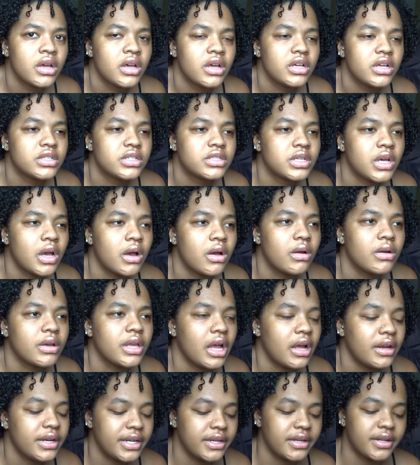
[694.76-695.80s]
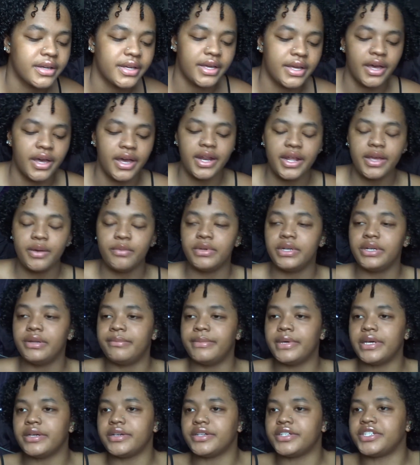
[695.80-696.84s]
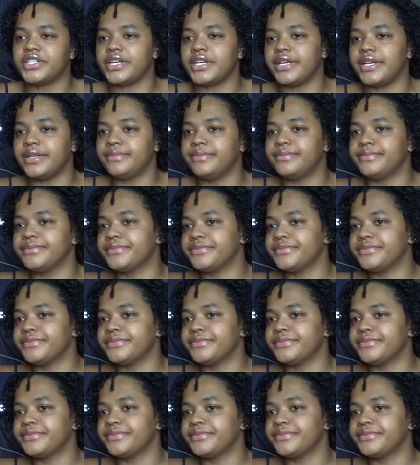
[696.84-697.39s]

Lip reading: So y'all need to cut it with the bullshit,